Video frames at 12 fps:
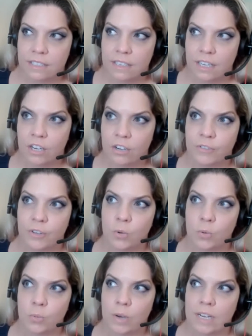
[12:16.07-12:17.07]

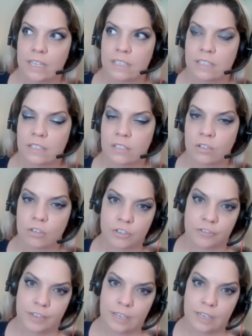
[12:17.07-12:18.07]
interview was
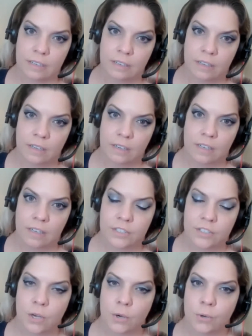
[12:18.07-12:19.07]
culture fit.
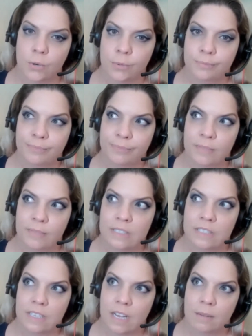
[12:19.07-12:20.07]
So
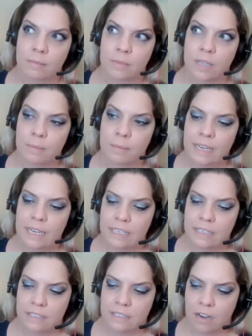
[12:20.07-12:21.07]
some
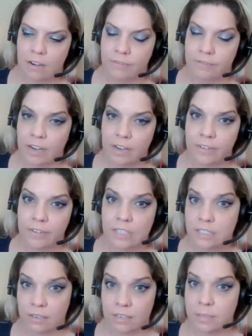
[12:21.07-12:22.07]
companies are very, very
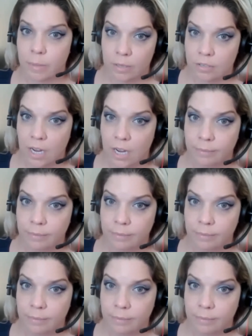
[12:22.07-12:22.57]
serious about their job.